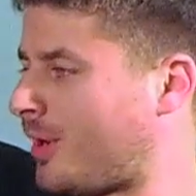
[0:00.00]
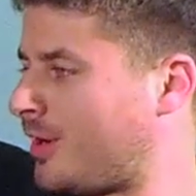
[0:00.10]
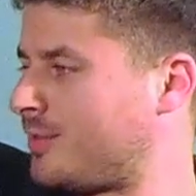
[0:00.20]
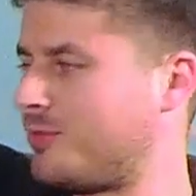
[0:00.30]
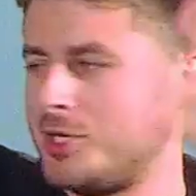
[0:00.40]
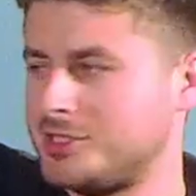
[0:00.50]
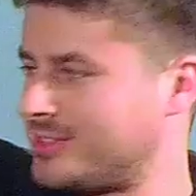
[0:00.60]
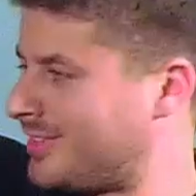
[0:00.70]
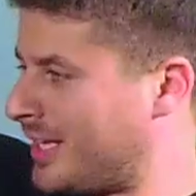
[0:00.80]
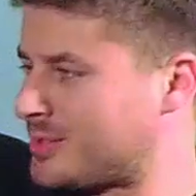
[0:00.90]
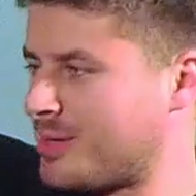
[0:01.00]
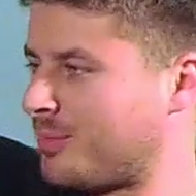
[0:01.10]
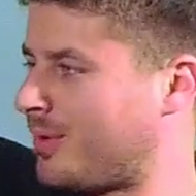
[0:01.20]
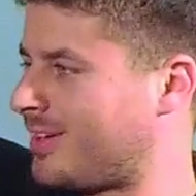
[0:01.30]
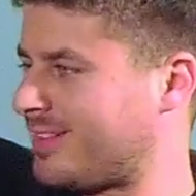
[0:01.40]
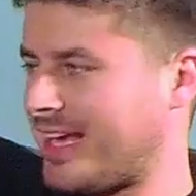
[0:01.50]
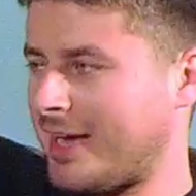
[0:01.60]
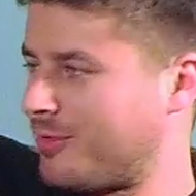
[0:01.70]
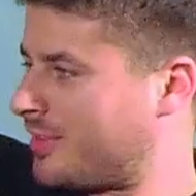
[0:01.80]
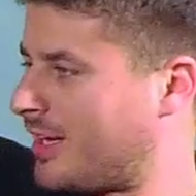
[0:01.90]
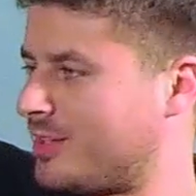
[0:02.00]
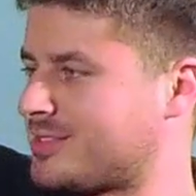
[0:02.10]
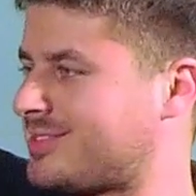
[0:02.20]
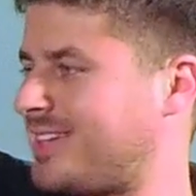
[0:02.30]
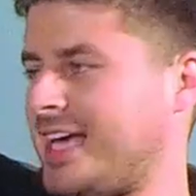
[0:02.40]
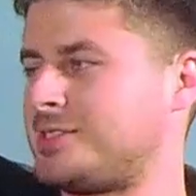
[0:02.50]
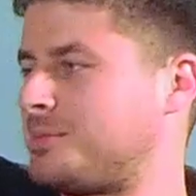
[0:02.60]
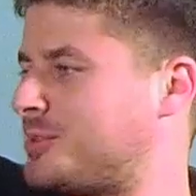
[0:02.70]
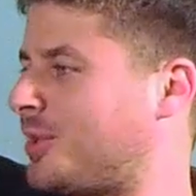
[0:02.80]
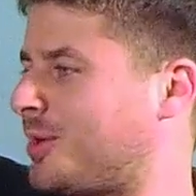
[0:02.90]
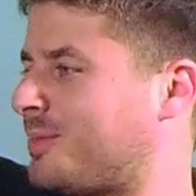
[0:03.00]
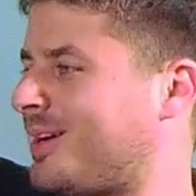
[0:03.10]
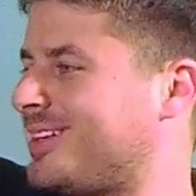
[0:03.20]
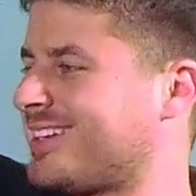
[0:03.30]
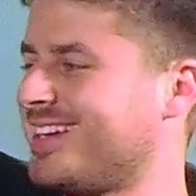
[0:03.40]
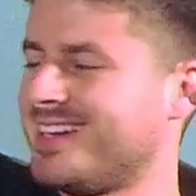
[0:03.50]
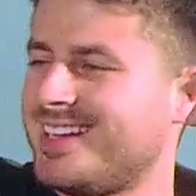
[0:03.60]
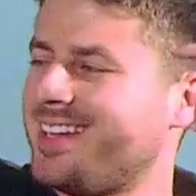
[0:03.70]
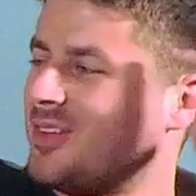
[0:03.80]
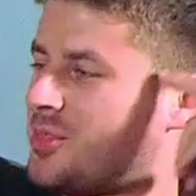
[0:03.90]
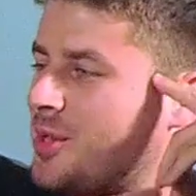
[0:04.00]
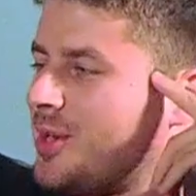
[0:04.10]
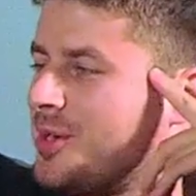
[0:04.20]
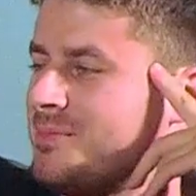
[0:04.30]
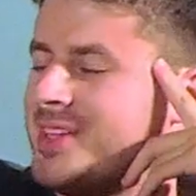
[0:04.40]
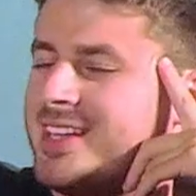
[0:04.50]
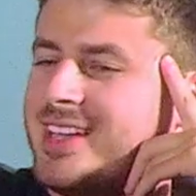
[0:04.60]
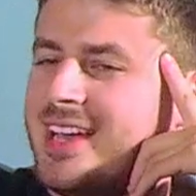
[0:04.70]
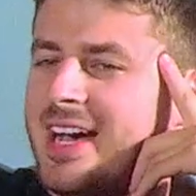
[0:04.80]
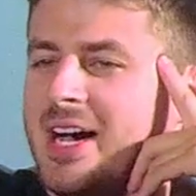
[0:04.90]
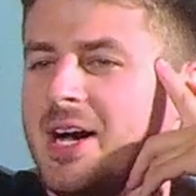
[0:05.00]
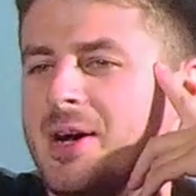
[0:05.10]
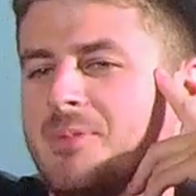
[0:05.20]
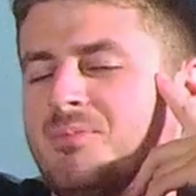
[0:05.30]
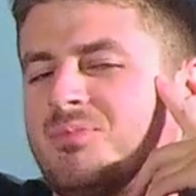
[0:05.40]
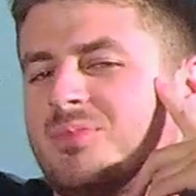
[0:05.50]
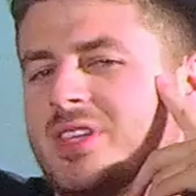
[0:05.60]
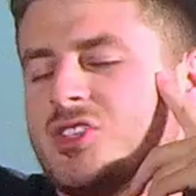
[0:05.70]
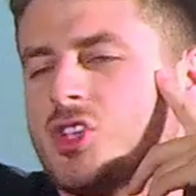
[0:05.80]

powered version at some point, like mm-hmm. everything else has to be solar powered with yeah. your home. Um,